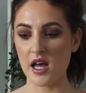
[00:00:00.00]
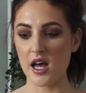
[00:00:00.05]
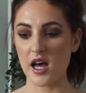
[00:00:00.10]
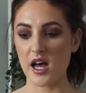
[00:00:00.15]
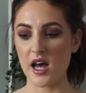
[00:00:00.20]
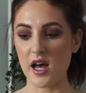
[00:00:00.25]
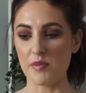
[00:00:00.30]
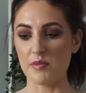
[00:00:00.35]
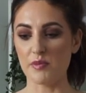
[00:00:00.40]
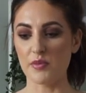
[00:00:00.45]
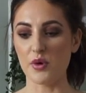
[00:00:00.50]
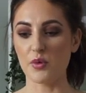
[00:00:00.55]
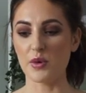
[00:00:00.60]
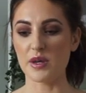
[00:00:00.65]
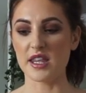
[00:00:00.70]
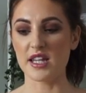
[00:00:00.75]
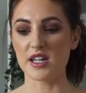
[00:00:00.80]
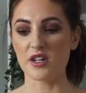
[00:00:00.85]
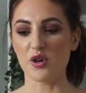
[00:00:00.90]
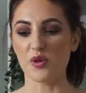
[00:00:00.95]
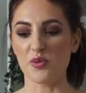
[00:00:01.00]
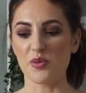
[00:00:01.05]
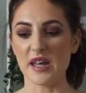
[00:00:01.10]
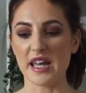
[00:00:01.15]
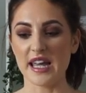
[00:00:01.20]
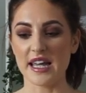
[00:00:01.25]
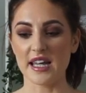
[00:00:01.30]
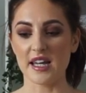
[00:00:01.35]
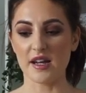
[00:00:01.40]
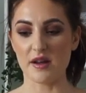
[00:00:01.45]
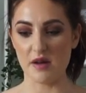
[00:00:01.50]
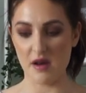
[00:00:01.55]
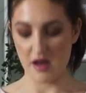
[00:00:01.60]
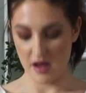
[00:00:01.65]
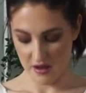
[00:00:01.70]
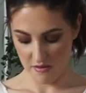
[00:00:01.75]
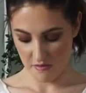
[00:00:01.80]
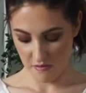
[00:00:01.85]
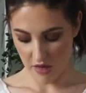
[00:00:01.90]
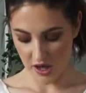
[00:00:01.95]
But with it not being
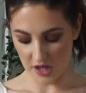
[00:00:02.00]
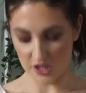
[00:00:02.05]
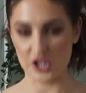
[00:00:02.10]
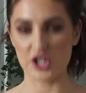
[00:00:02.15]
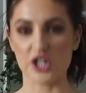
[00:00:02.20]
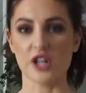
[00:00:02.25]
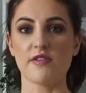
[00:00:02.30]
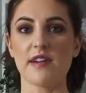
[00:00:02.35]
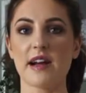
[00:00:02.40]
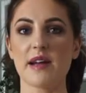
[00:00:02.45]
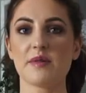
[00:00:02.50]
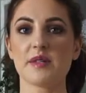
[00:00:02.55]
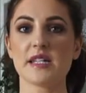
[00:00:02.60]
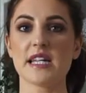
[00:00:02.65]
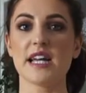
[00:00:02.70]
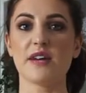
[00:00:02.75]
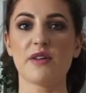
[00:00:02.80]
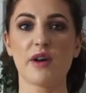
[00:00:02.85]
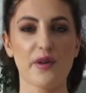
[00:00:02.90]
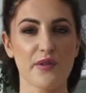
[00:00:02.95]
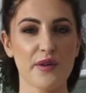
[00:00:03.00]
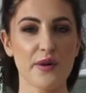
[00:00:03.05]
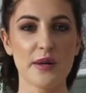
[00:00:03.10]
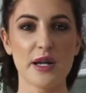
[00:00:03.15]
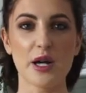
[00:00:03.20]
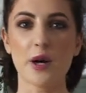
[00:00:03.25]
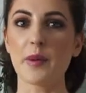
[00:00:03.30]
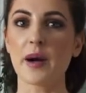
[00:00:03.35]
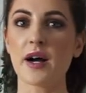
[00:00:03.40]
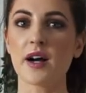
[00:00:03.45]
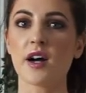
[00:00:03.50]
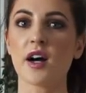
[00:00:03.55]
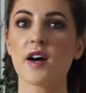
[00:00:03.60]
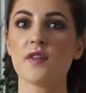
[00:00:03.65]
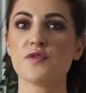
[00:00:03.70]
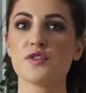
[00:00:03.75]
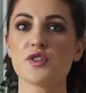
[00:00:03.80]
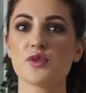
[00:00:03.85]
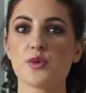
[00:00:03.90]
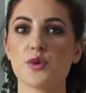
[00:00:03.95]
much around here, I feel a little bit
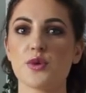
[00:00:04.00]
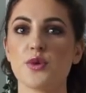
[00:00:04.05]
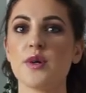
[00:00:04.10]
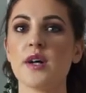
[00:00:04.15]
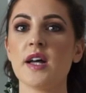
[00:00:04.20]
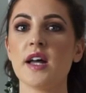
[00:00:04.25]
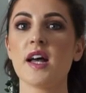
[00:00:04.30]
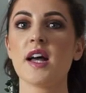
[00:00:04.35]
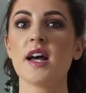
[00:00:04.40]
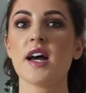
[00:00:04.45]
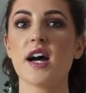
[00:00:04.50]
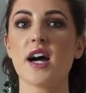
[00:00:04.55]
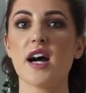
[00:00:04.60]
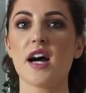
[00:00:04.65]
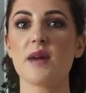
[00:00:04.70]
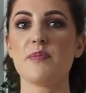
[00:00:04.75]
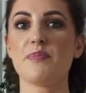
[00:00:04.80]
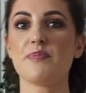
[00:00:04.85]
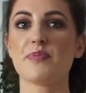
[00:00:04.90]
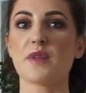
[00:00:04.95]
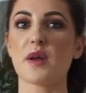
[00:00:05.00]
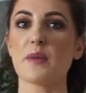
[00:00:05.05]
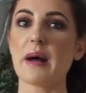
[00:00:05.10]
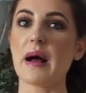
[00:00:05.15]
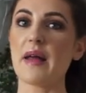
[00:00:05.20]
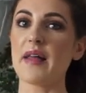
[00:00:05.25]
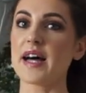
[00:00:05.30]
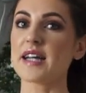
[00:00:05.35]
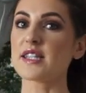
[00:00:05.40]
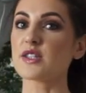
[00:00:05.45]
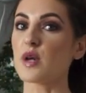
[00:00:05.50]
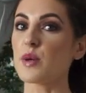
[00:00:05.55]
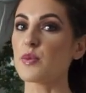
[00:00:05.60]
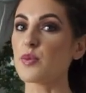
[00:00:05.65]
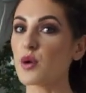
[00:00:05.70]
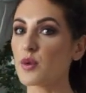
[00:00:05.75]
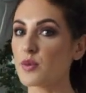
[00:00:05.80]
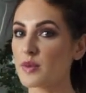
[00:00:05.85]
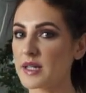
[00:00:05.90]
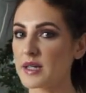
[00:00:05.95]
uncomfortable about that, so I
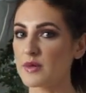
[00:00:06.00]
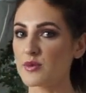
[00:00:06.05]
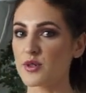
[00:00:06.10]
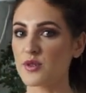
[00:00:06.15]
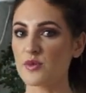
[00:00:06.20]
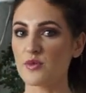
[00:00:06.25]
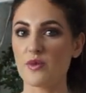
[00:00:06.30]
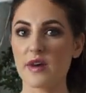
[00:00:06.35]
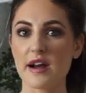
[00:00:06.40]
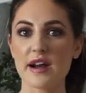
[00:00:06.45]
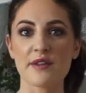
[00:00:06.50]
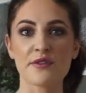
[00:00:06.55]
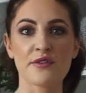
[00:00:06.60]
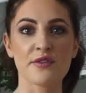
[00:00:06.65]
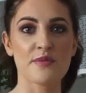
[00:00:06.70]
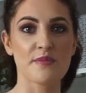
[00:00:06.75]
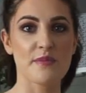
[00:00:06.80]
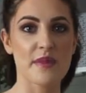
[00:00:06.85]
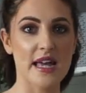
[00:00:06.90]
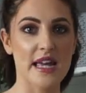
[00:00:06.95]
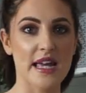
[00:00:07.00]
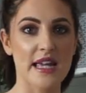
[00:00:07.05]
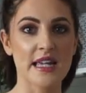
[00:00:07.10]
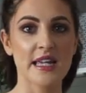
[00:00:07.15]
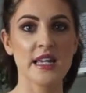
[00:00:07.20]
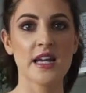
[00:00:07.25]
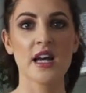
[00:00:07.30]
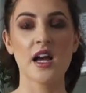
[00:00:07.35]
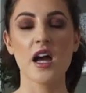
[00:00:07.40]
probably wouldn't wear it for me.